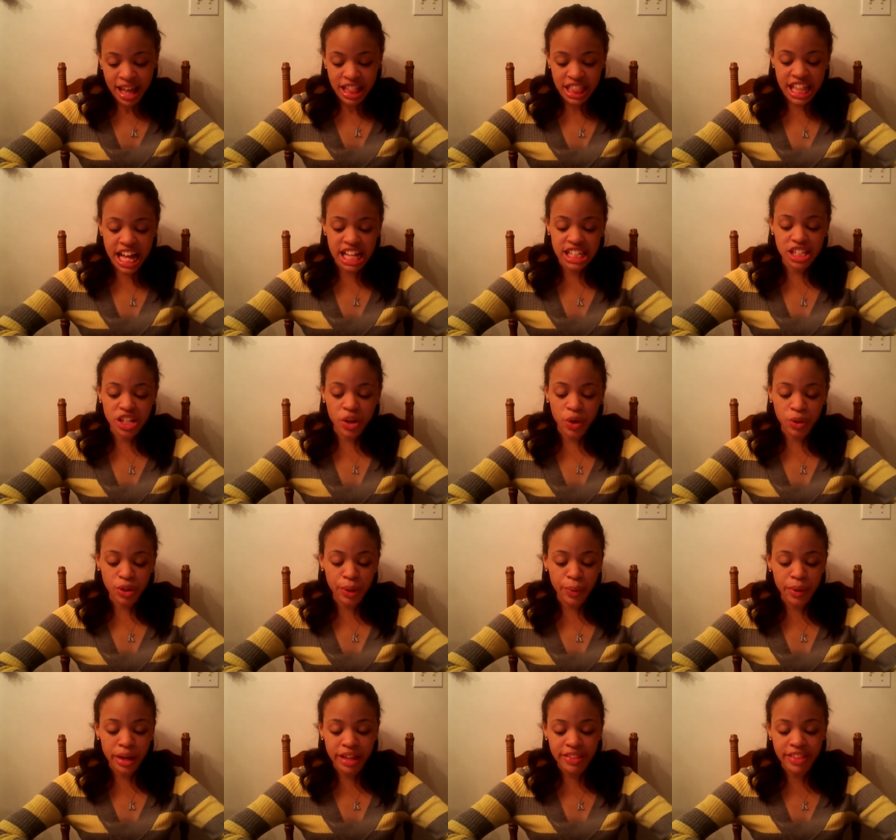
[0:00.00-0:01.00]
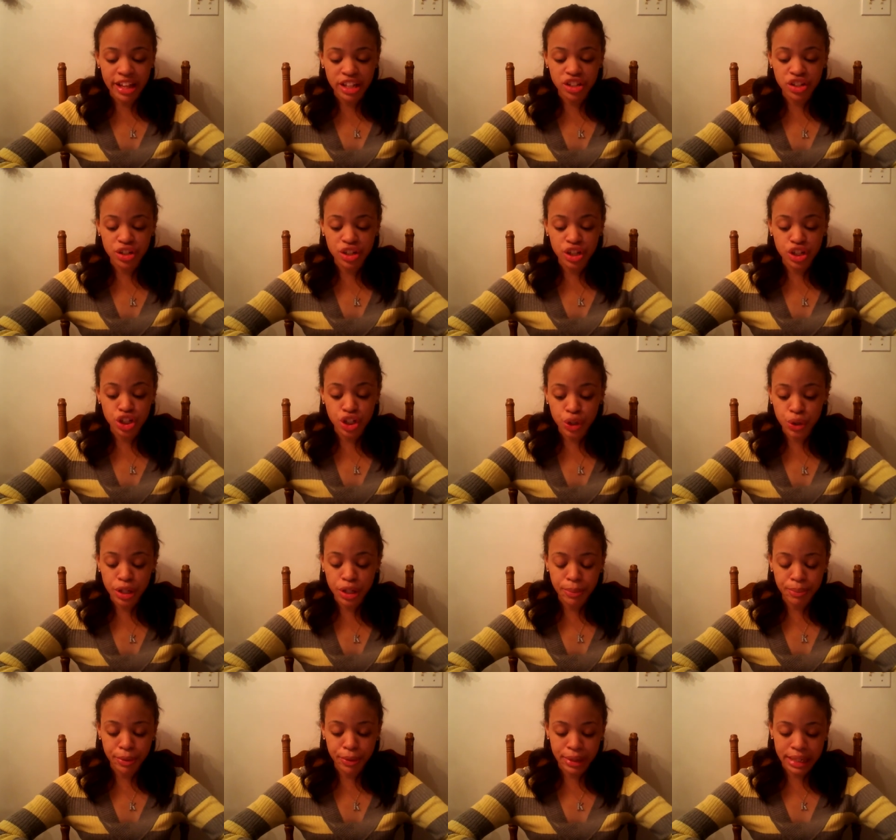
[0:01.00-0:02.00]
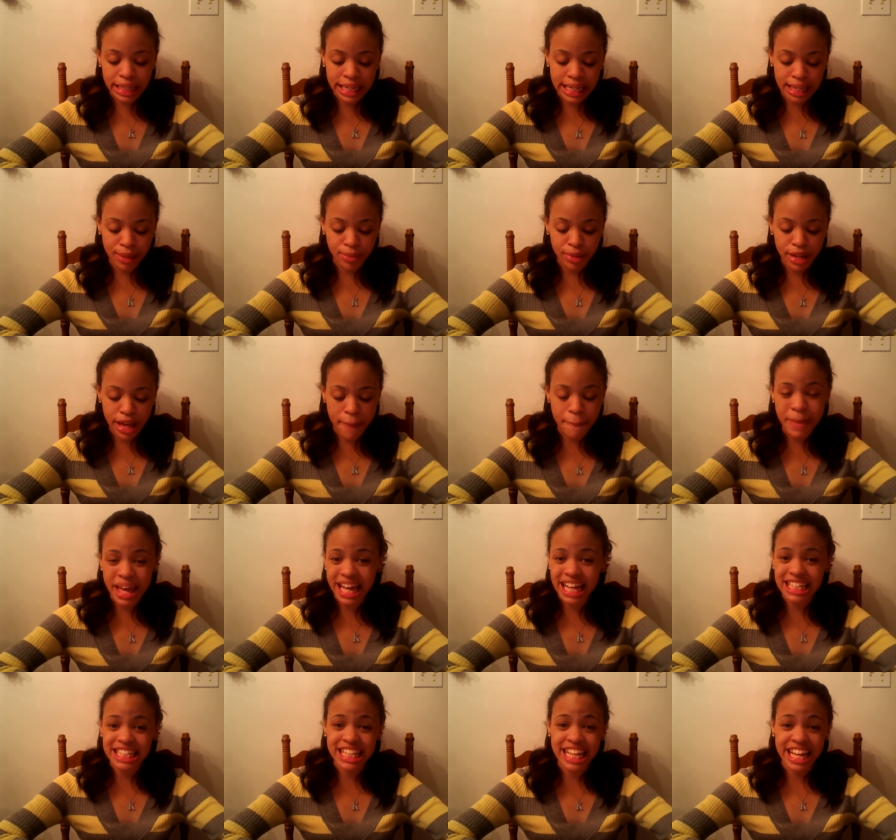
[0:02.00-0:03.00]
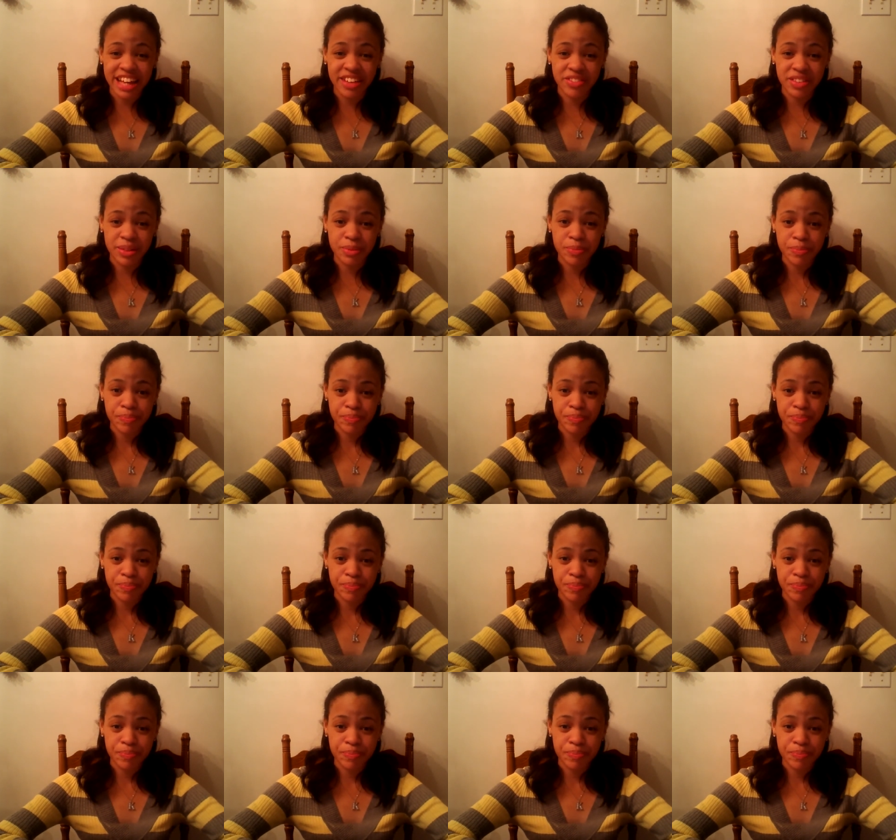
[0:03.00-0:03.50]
That's the only way that you can truly be redeemed and make it to heaven.